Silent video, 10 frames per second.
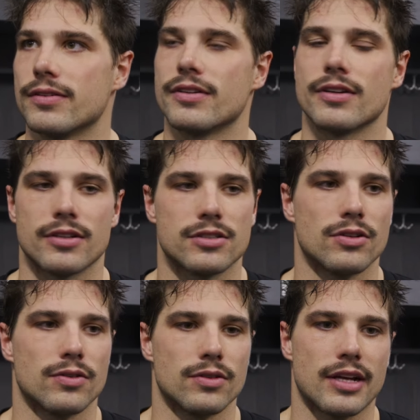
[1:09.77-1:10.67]
and
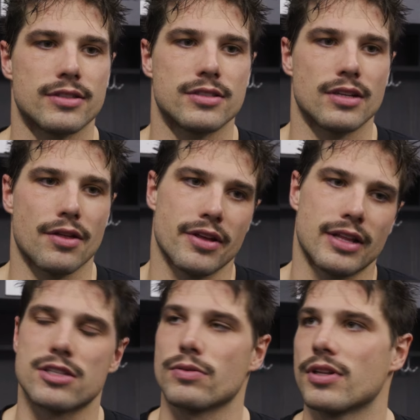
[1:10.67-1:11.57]
so I think
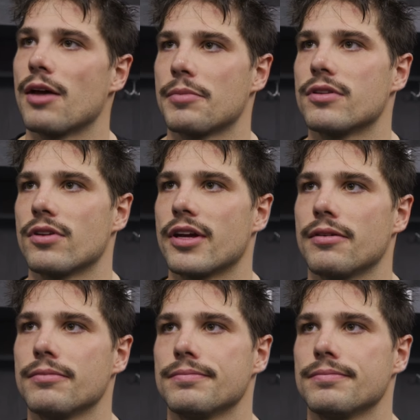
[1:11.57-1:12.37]
that's what happened today.